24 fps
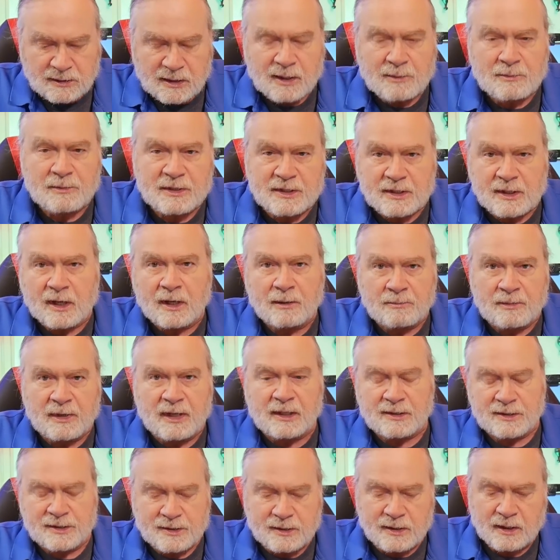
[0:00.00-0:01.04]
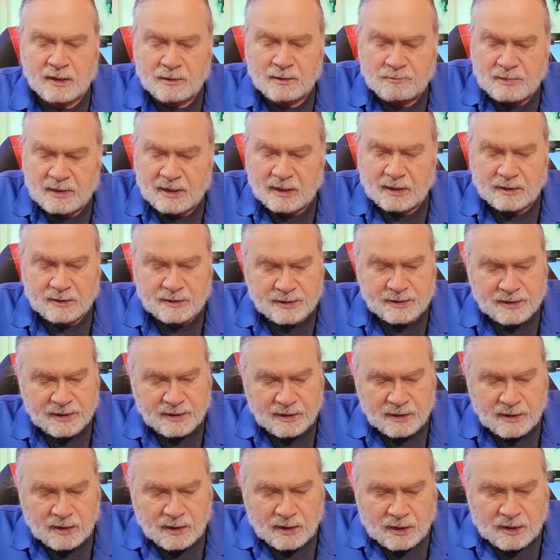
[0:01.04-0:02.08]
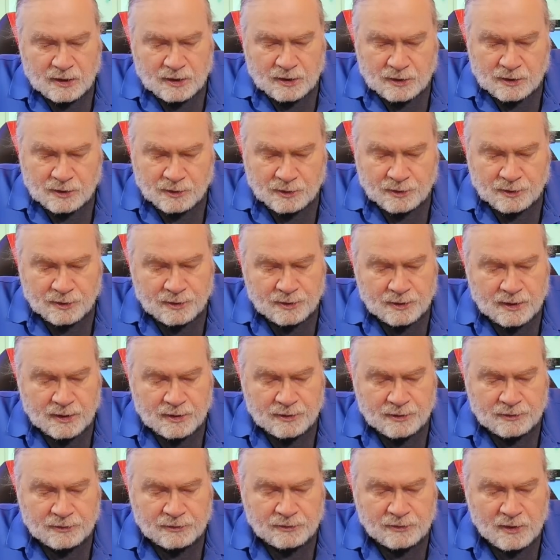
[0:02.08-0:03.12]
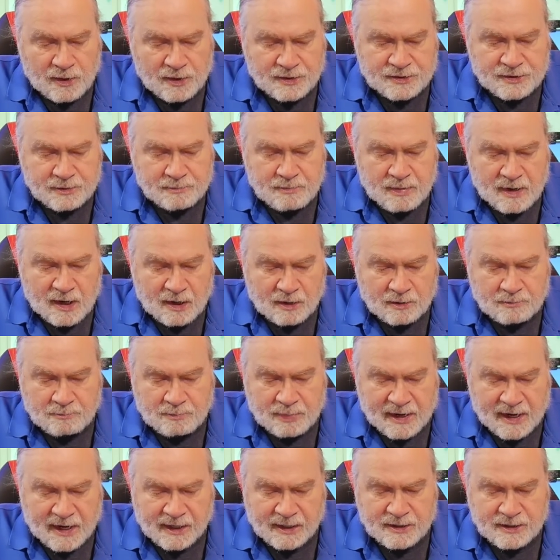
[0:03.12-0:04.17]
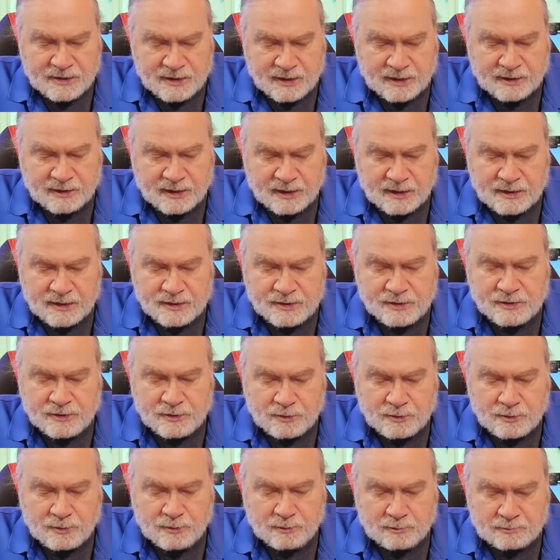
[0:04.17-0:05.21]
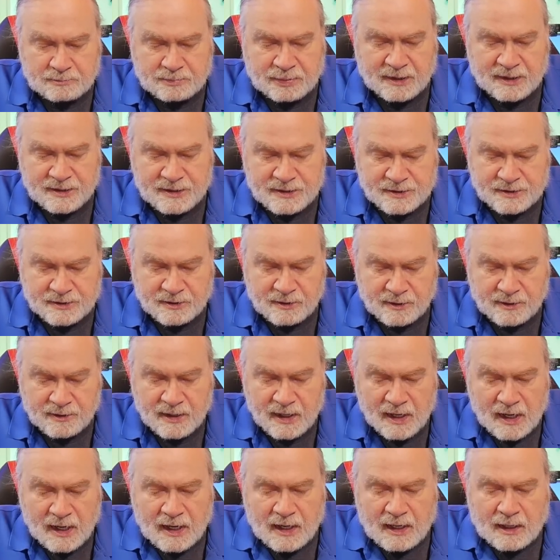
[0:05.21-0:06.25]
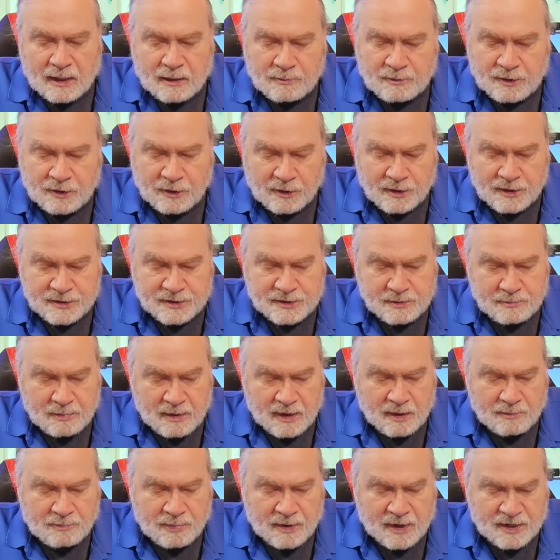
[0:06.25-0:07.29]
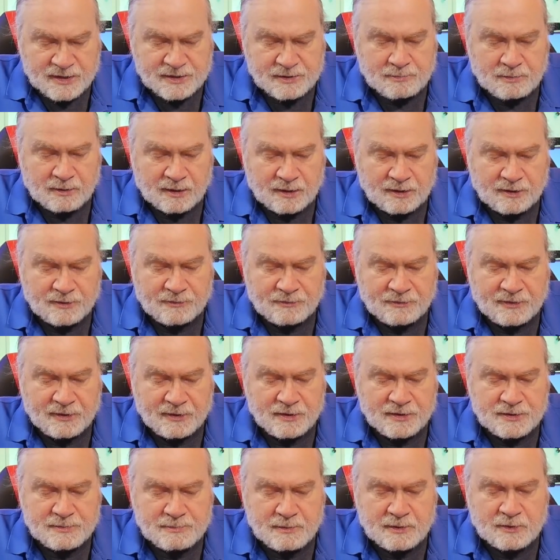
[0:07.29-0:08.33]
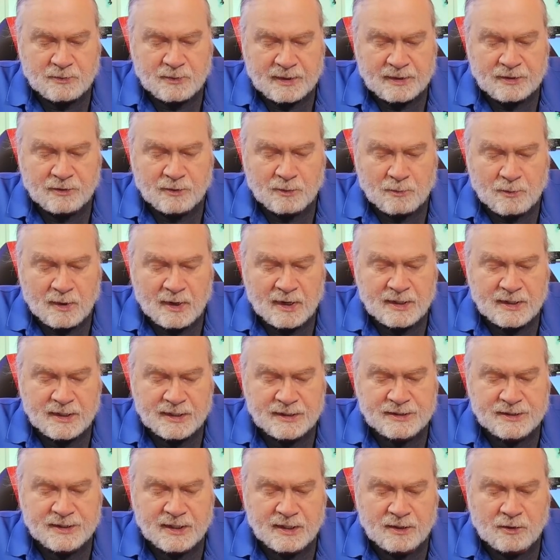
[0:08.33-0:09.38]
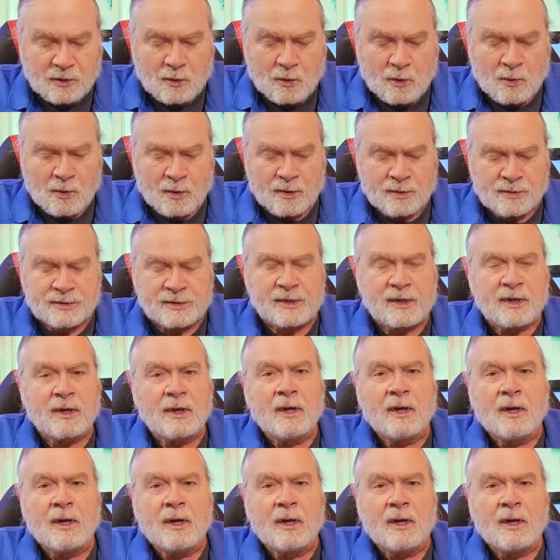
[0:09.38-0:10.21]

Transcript: That means unbalanced to unbalanced. Your thoughts about packaging these two, please, sir. I'm curious about possible interference between their windings and cores.